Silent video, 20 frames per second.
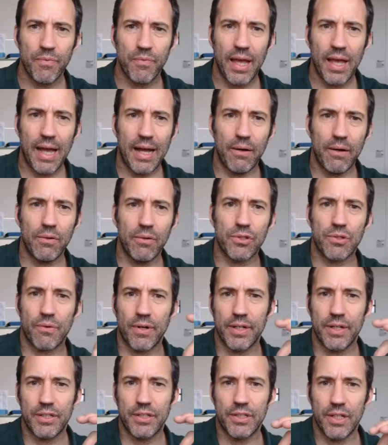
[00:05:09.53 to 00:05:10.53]
how does the
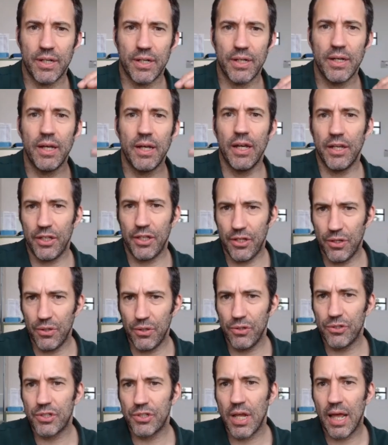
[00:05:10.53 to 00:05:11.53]
writer
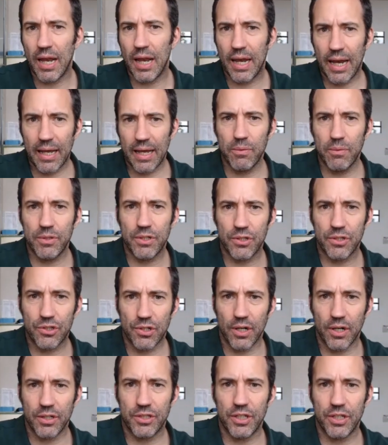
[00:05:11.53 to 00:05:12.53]
use language and
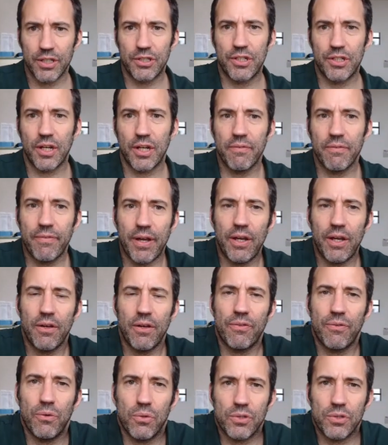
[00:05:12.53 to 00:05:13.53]
structure to convey her
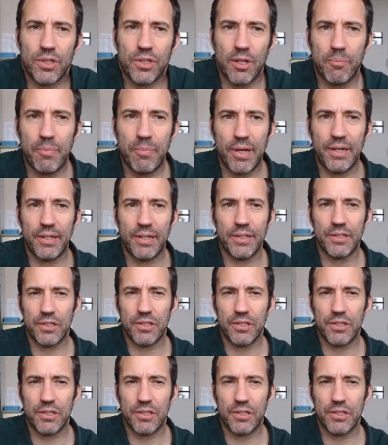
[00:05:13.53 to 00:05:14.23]
thoughts and opinions?